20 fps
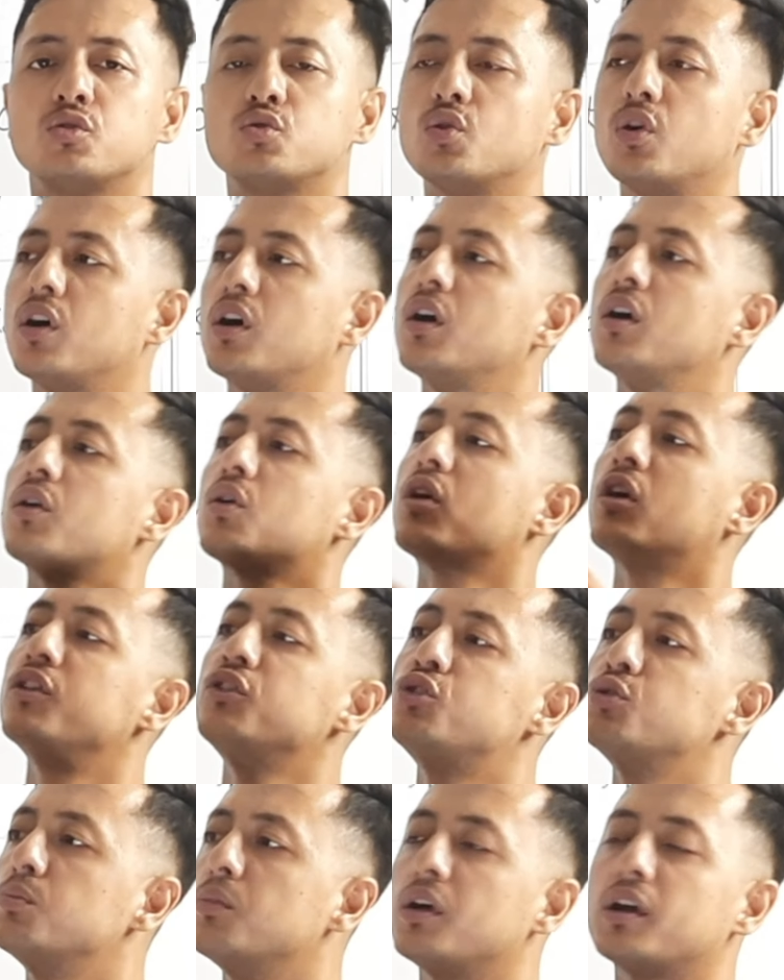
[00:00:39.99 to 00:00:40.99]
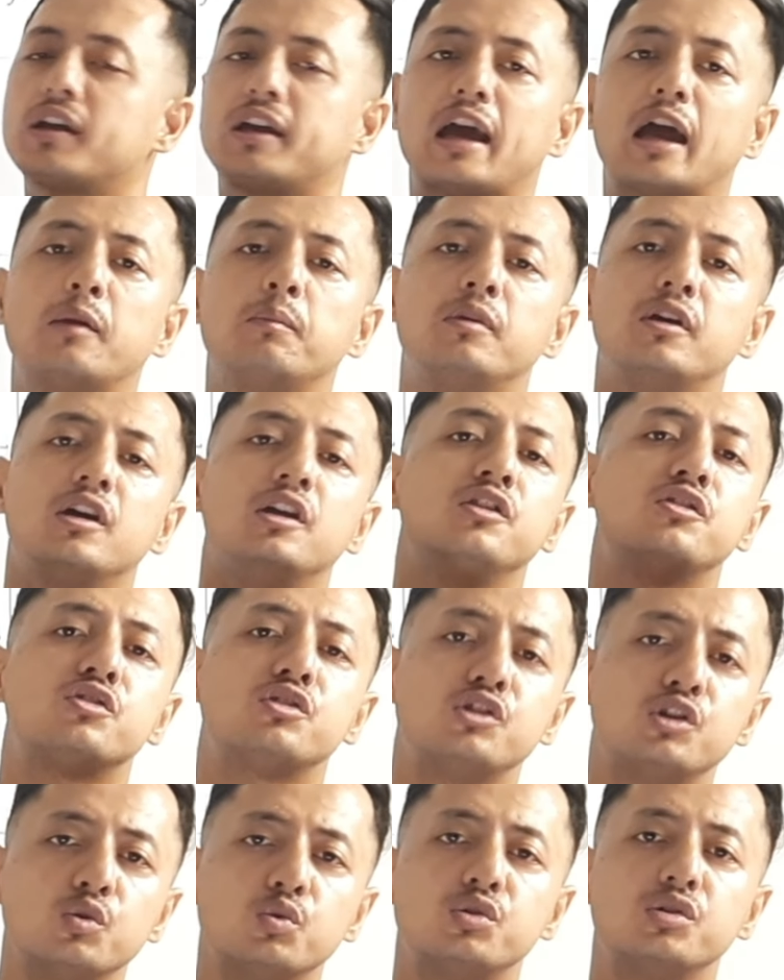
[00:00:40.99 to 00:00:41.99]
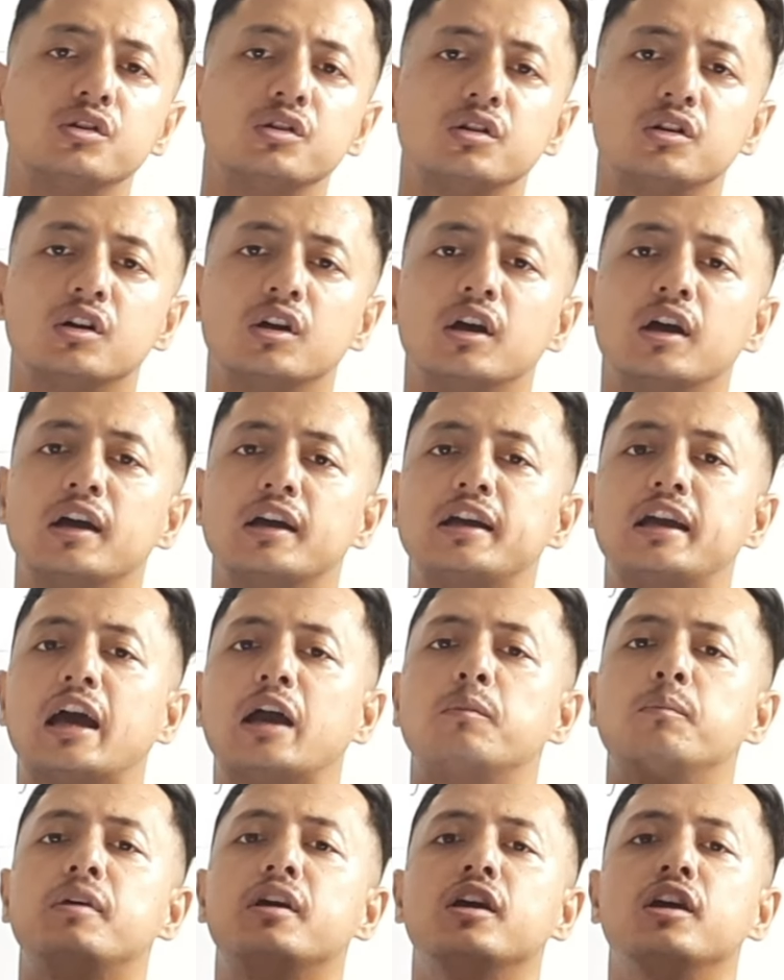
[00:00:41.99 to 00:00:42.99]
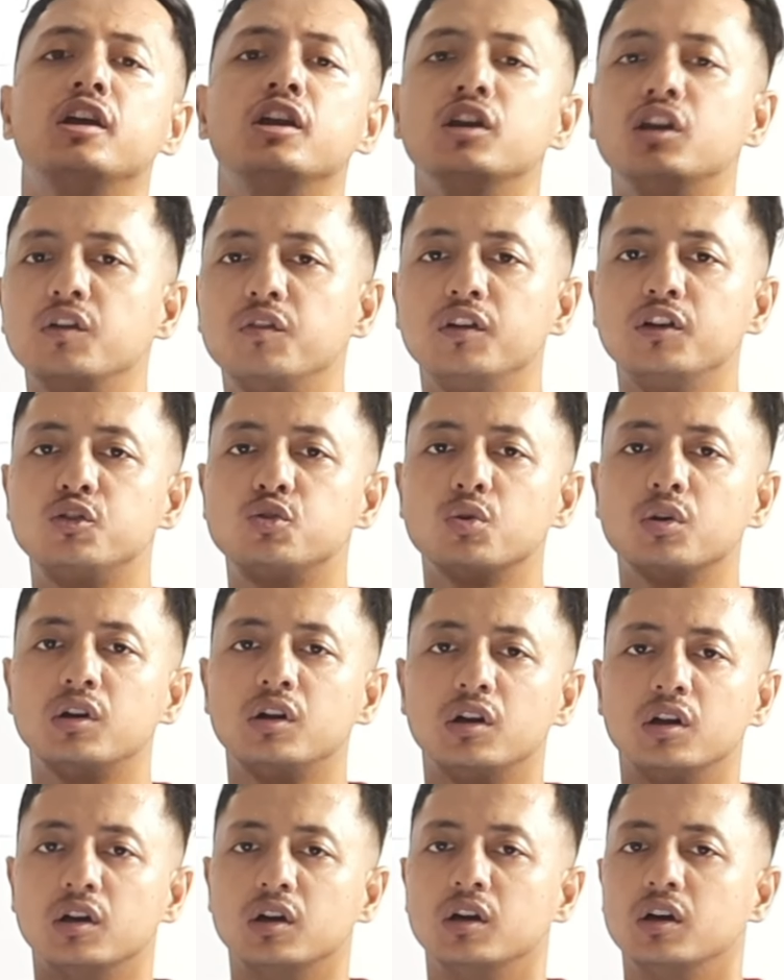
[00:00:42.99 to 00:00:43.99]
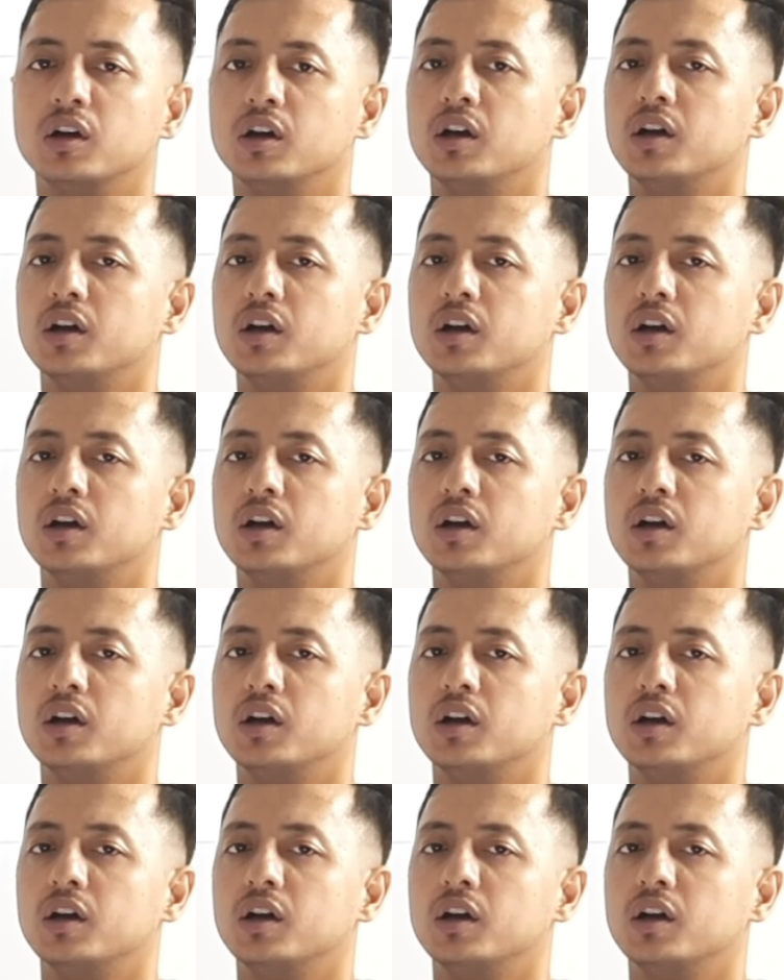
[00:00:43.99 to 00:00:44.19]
So a consumer can be an institution, can be an individual,